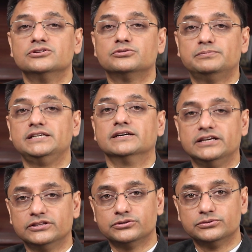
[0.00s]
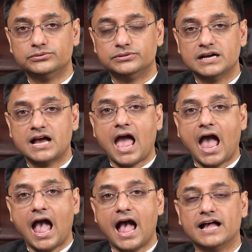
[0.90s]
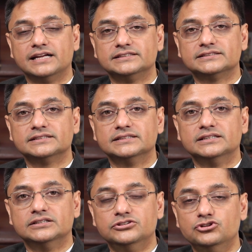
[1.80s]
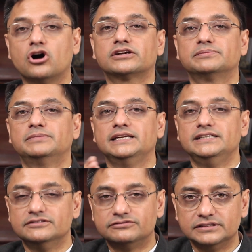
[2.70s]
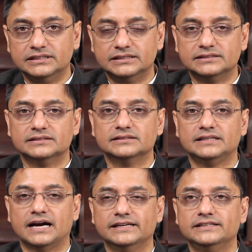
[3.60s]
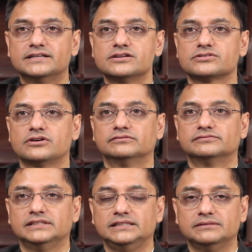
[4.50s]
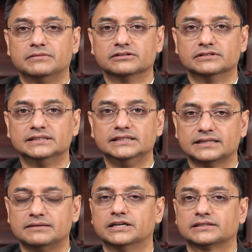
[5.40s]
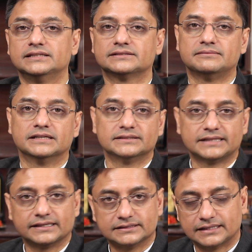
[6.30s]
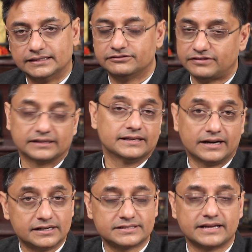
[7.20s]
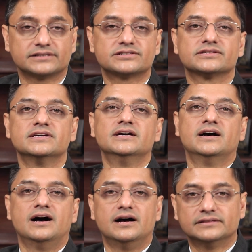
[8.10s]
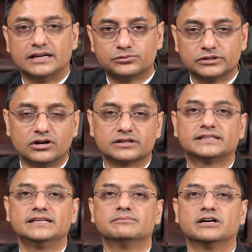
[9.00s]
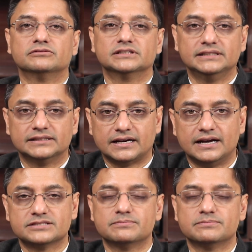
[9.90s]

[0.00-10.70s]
to be a Hindu and not believe in the ideas of the Bhagavad Gita but in some other texts. And in fact, there are sects that would not take Bhagavad Gita as